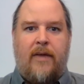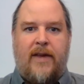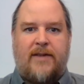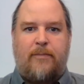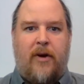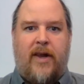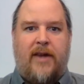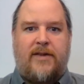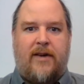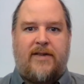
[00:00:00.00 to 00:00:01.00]
This
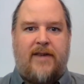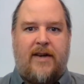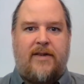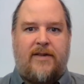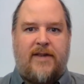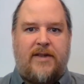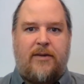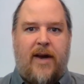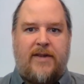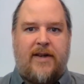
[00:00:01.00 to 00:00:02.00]
murky jurisdictional
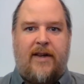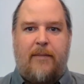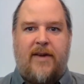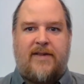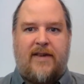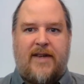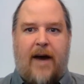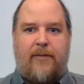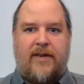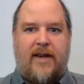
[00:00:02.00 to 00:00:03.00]
situation limits the
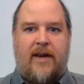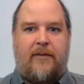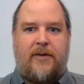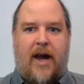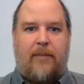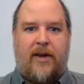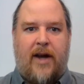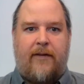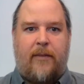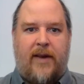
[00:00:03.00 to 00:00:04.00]
sovereignty of tribal
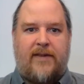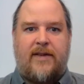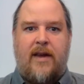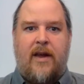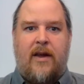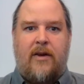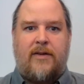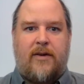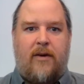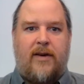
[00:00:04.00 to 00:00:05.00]
governments,
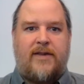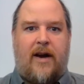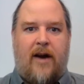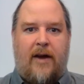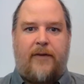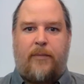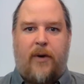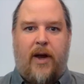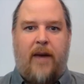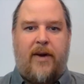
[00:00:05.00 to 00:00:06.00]
whose courts are often
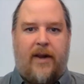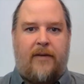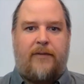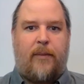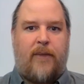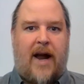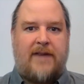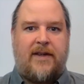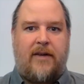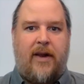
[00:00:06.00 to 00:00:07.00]
prohibited from
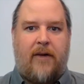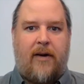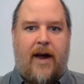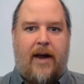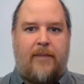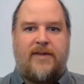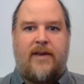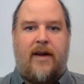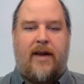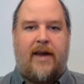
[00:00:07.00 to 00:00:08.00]
prosecuting
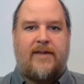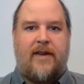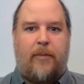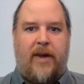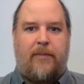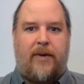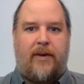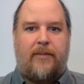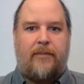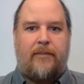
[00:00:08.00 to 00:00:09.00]
crimes against their people.